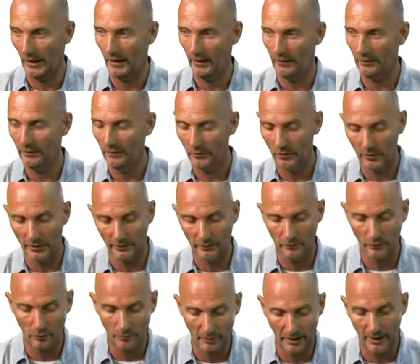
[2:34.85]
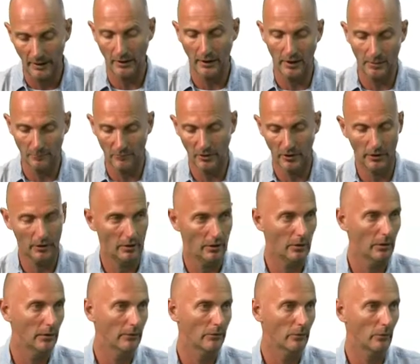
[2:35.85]
island. So let's go back up the hill
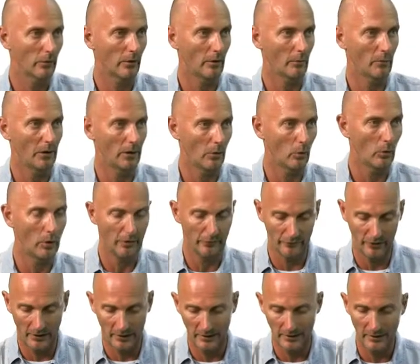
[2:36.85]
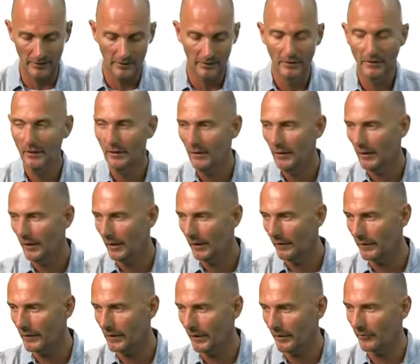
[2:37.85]
to the Manoa Valley. Yes. And
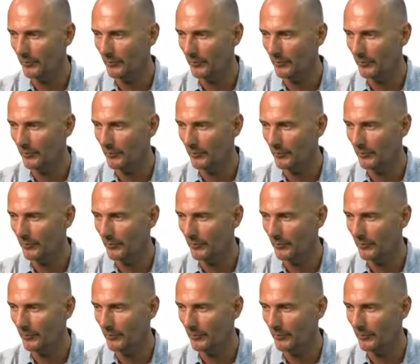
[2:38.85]
the next